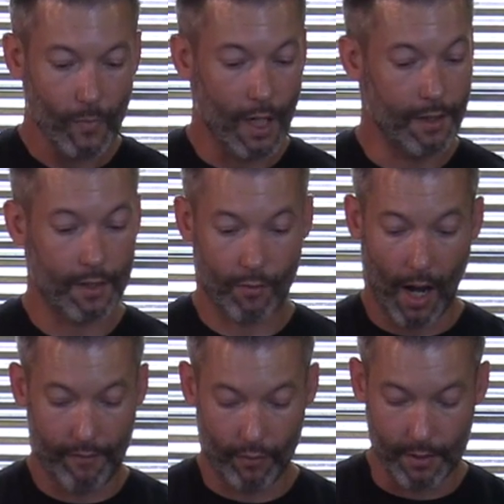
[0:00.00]
this
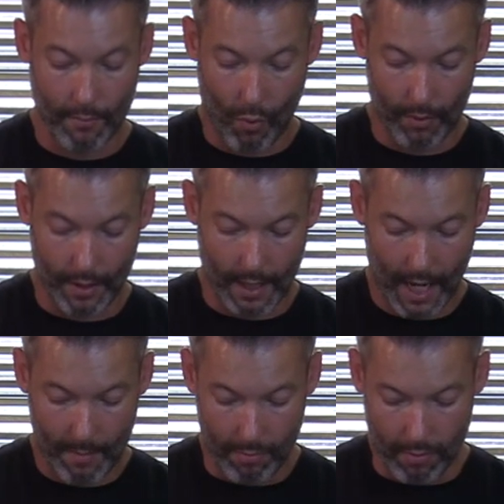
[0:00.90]
rifle is more than
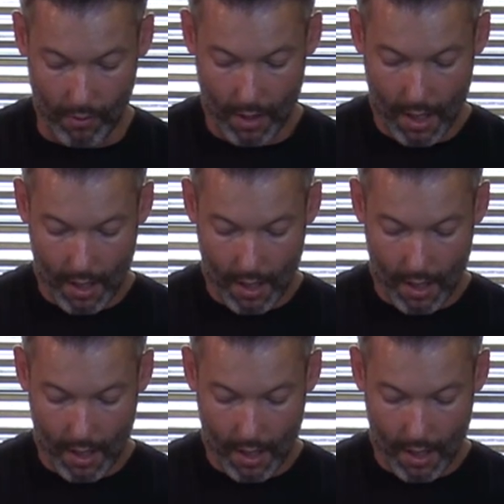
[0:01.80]
capable.